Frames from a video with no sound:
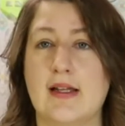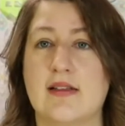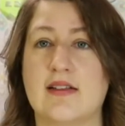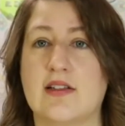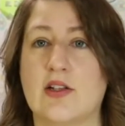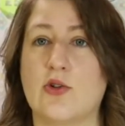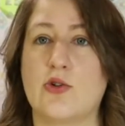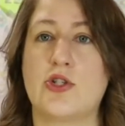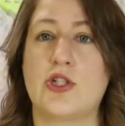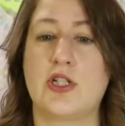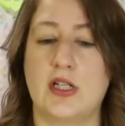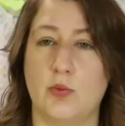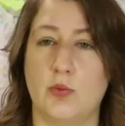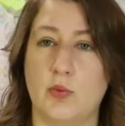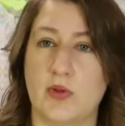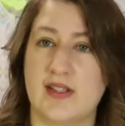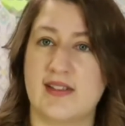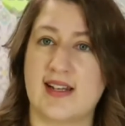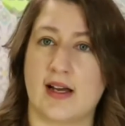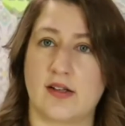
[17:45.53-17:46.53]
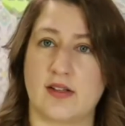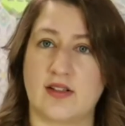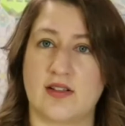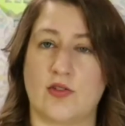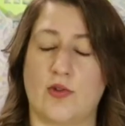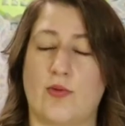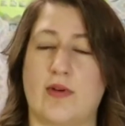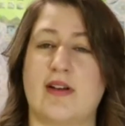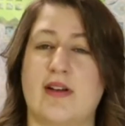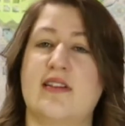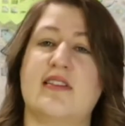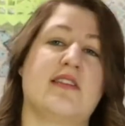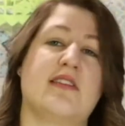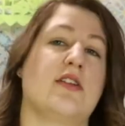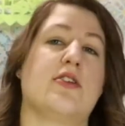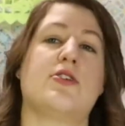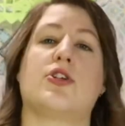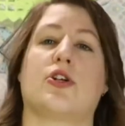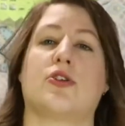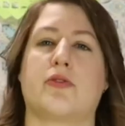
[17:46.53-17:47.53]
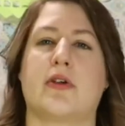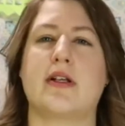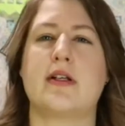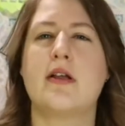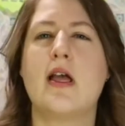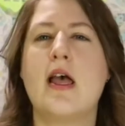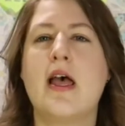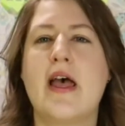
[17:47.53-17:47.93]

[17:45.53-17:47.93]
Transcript: So she would tell stories to children,